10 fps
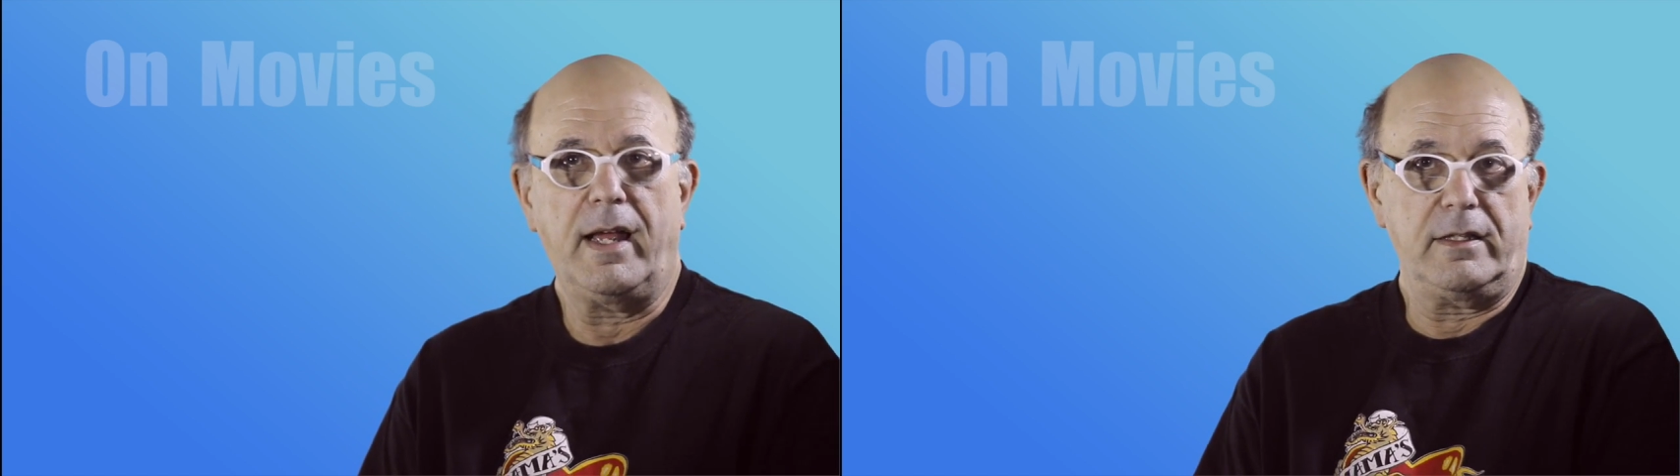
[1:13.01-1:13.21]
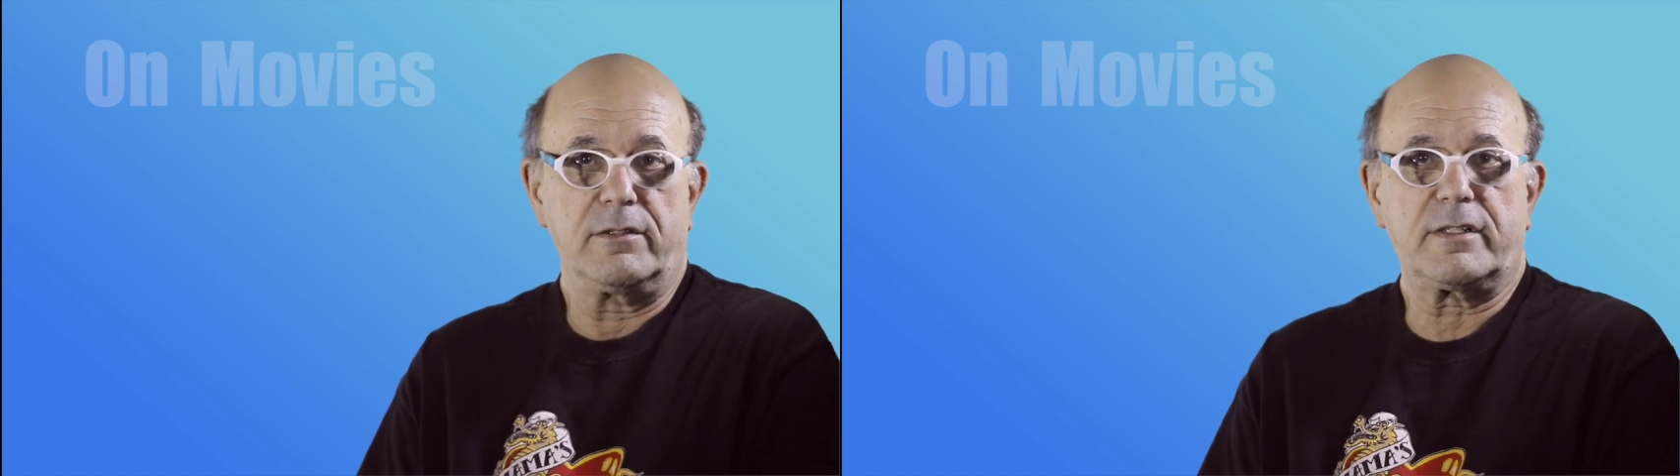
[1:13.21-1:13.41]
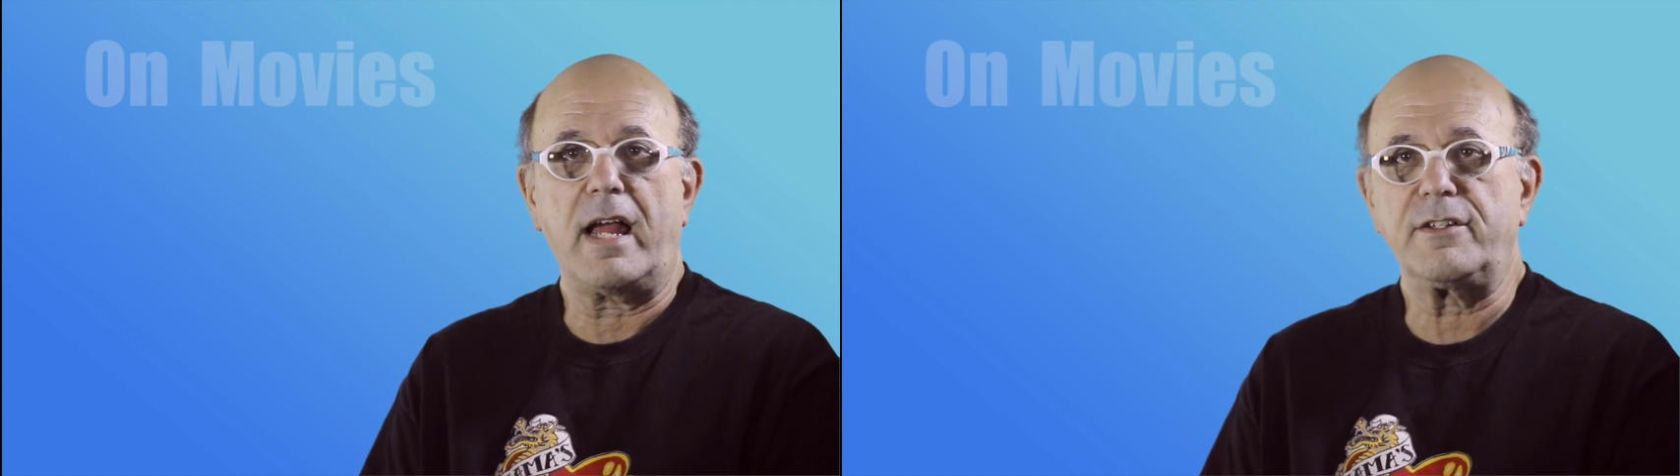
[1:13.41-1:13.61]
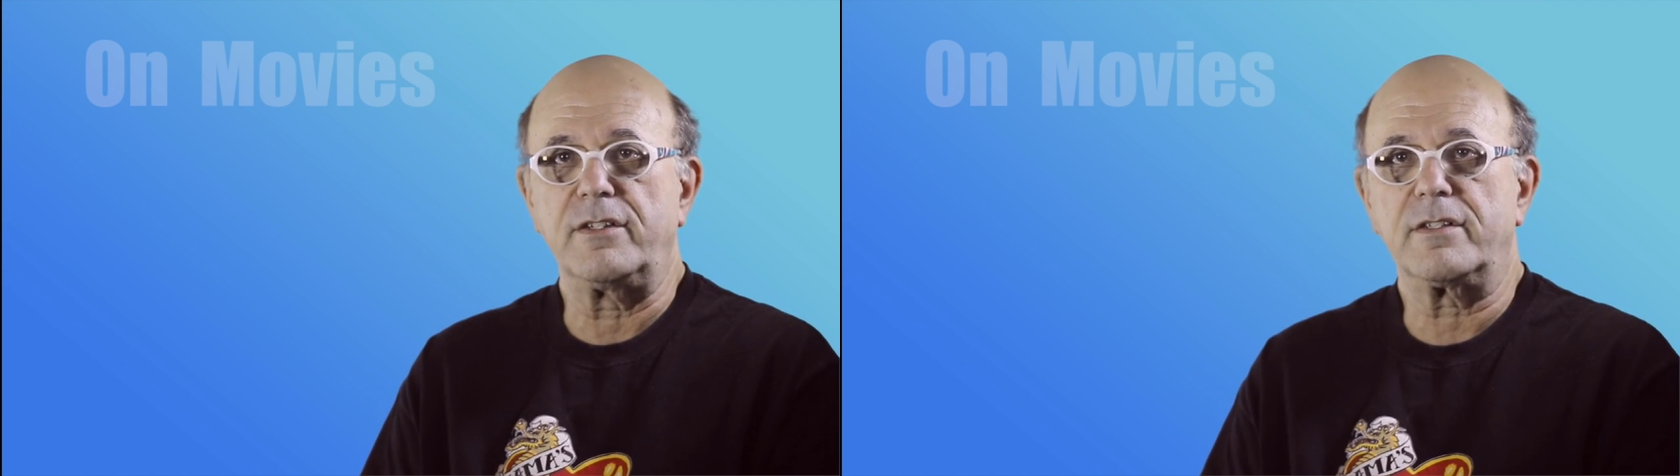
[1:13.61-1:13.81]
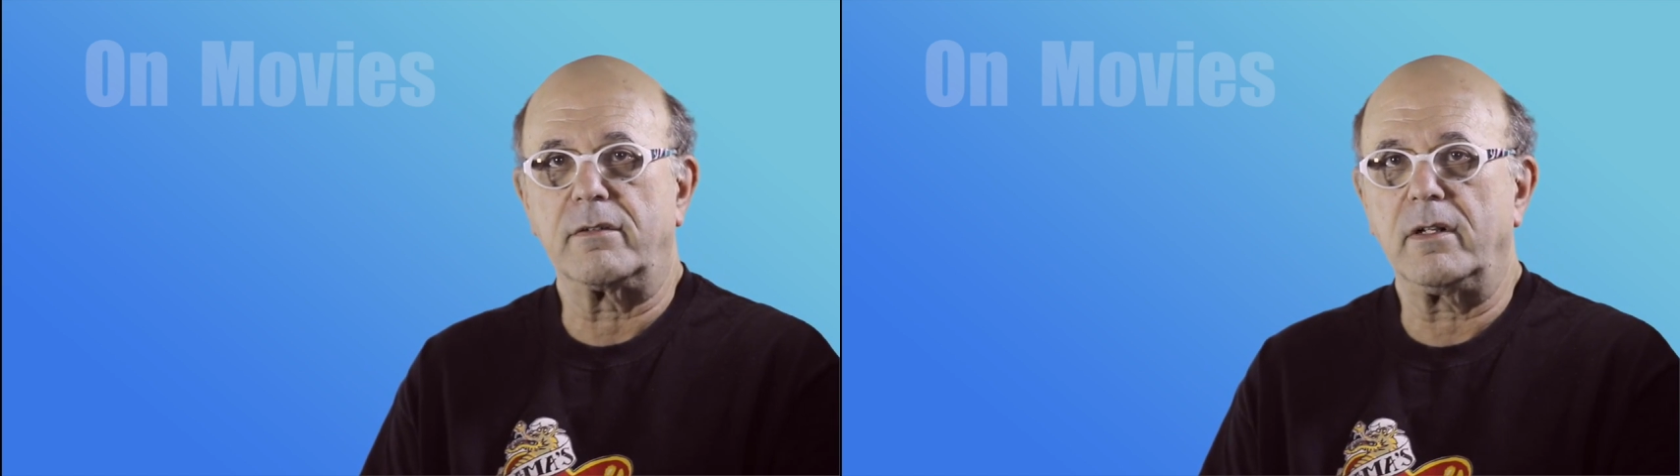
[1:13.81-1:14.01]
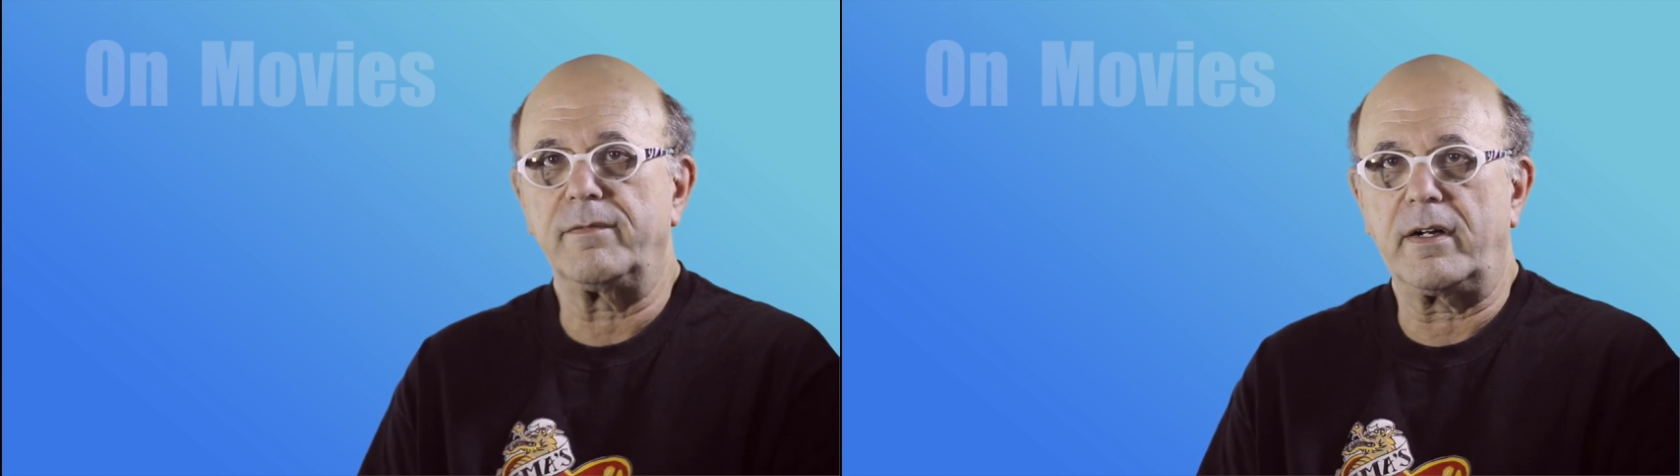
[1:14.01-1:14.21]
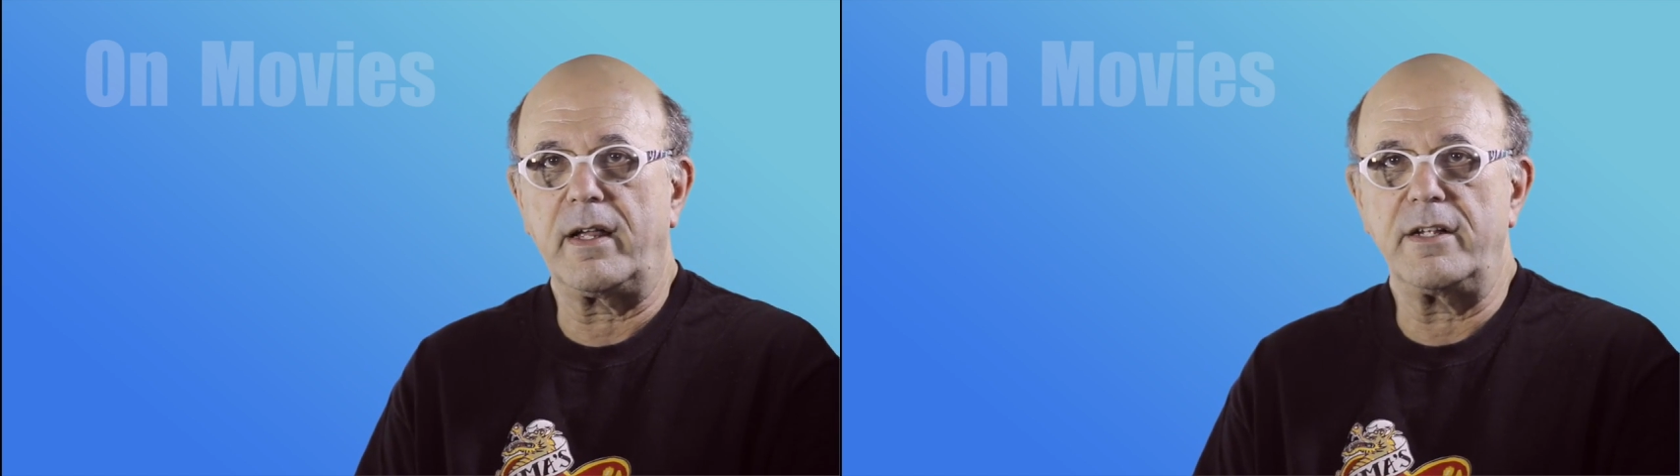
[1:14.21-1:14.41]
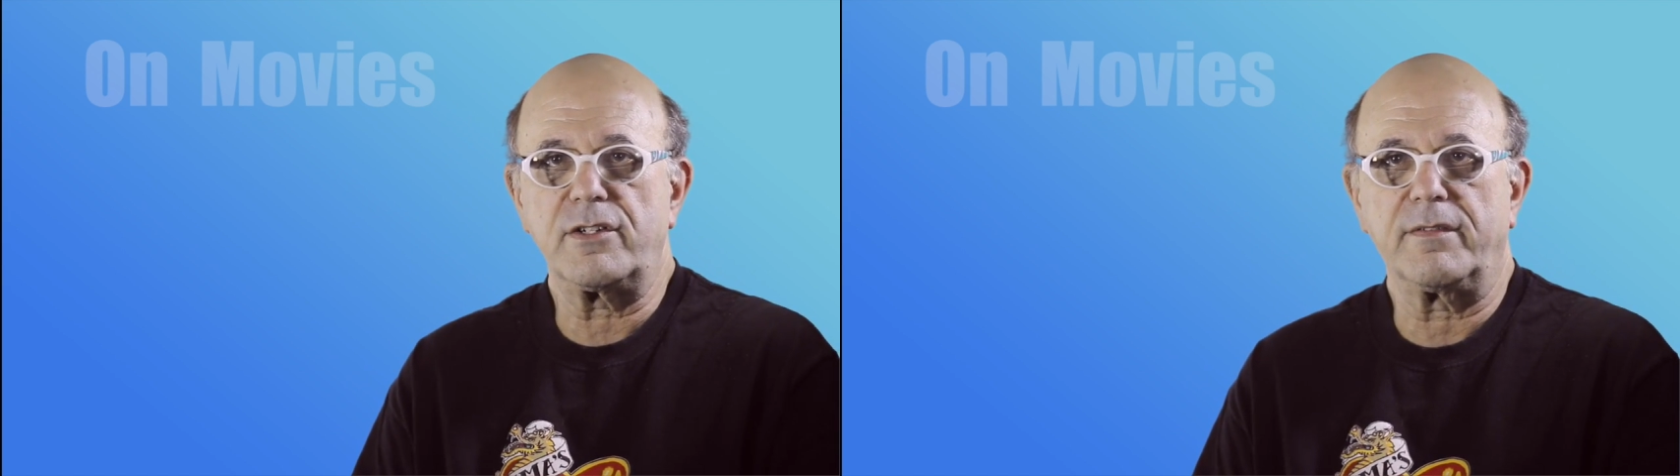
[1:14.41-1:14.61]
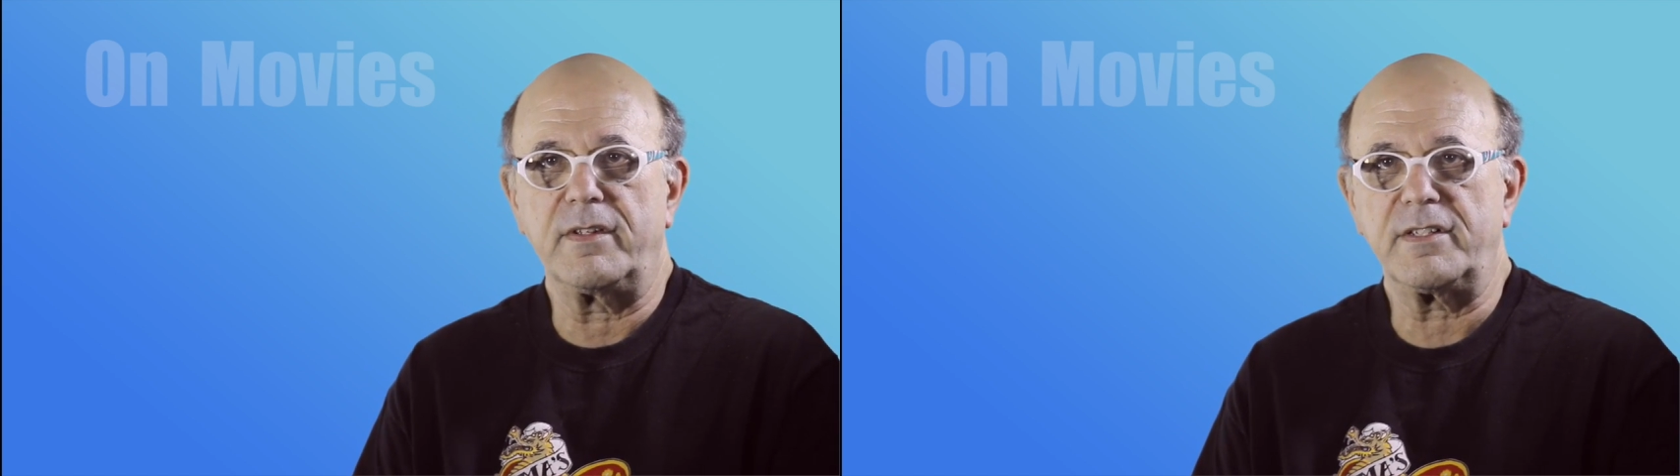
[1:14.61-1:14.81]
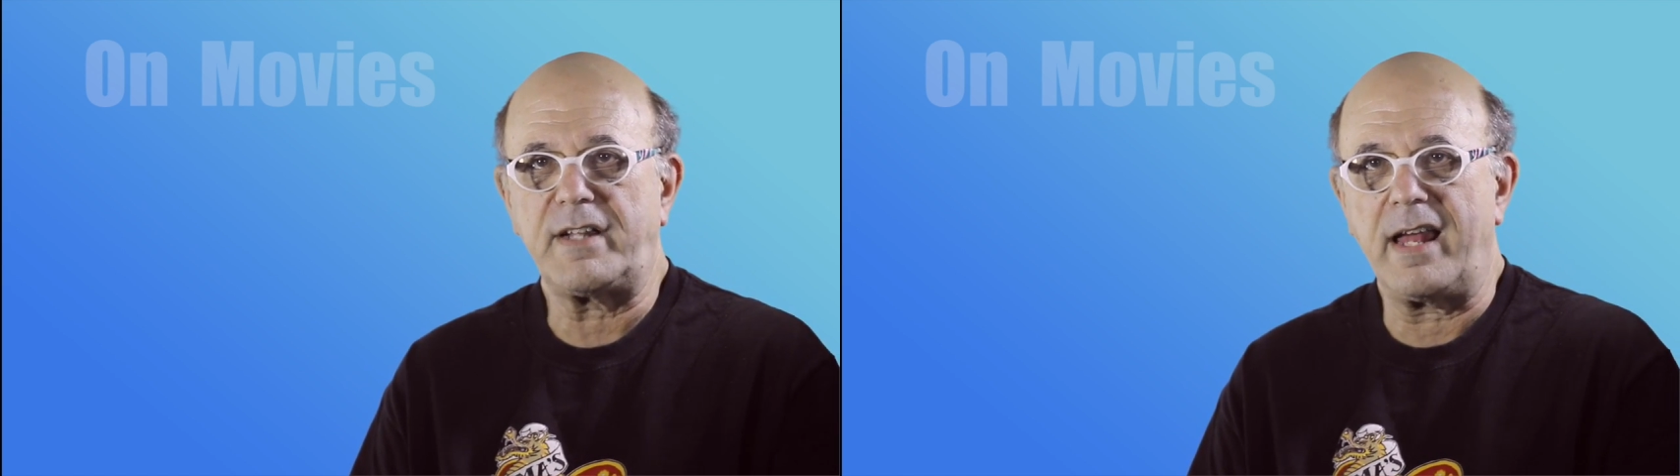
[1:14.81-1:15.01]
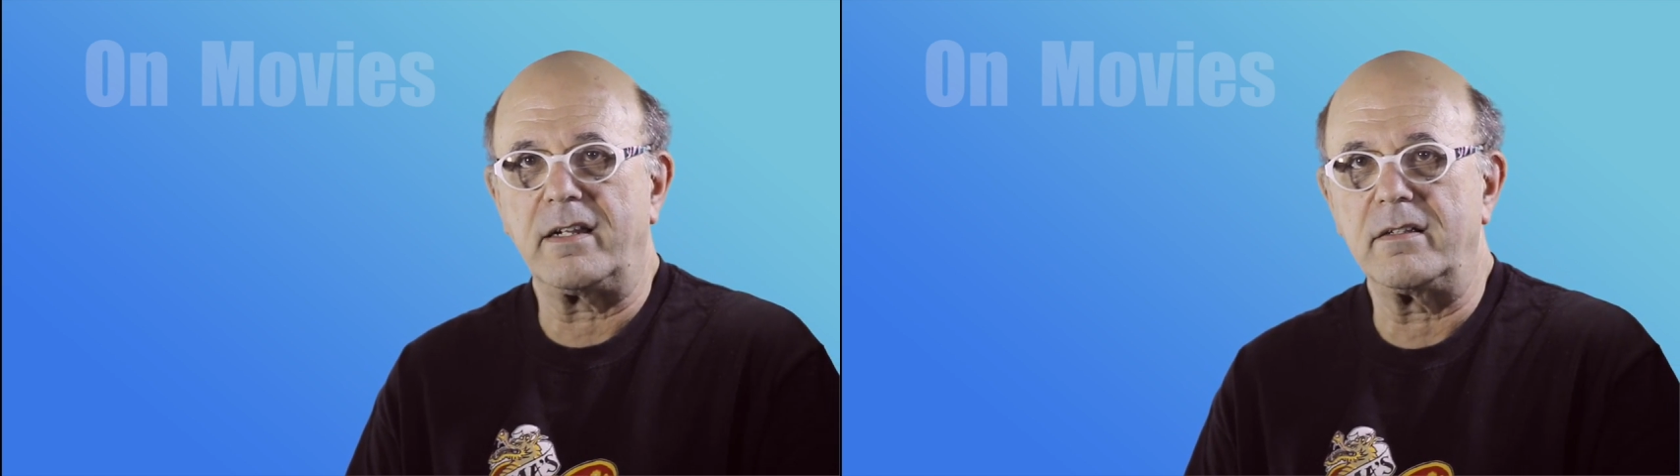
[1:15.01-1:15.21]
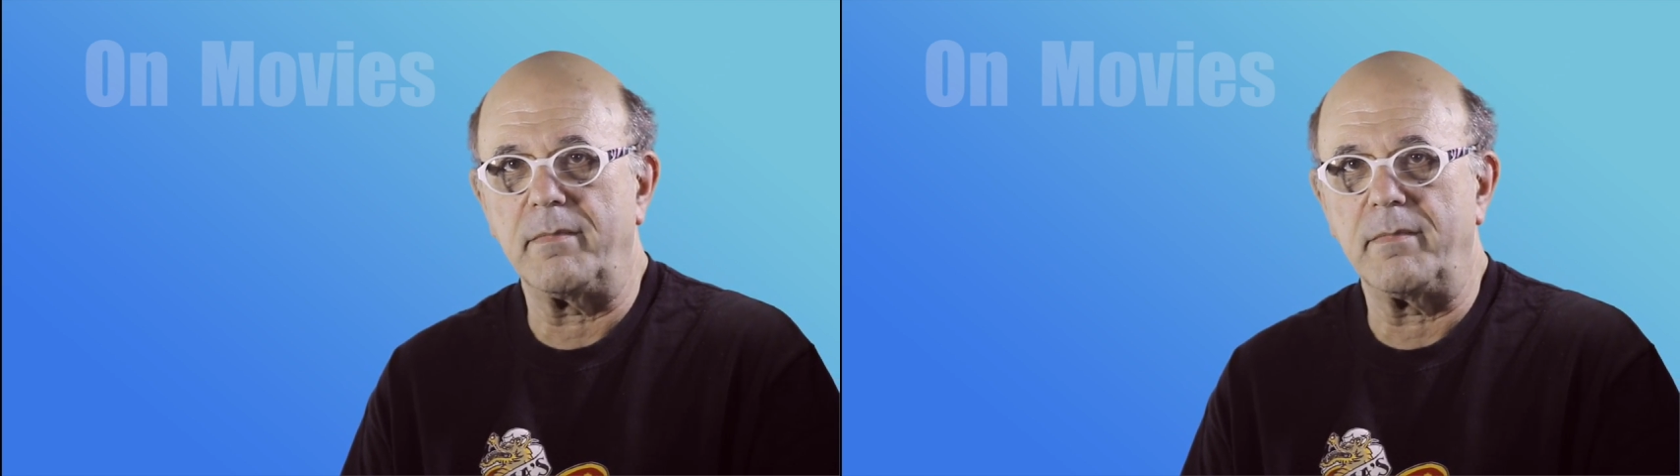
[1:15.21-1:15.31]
And those sketches are all variation of the standard